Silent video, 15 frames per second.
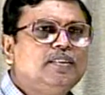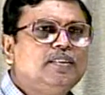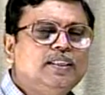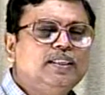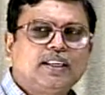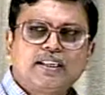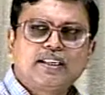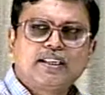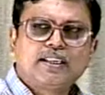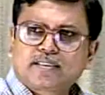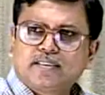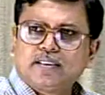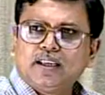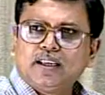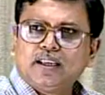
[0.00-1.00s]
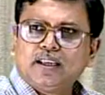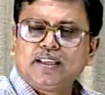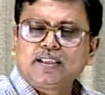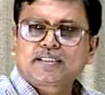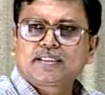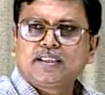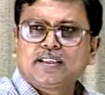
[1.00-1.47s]
the crystal, uh,
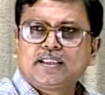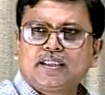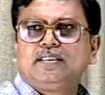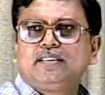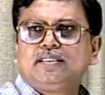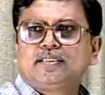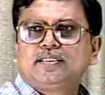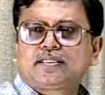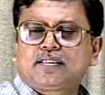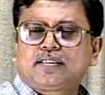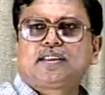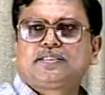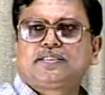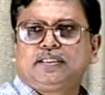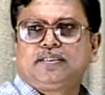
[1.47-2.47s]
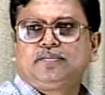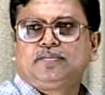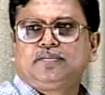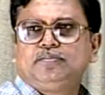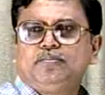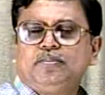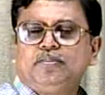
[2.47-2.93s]
crystal structure
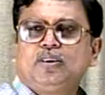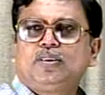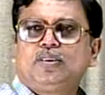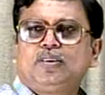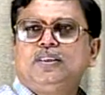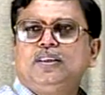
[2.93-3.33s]
because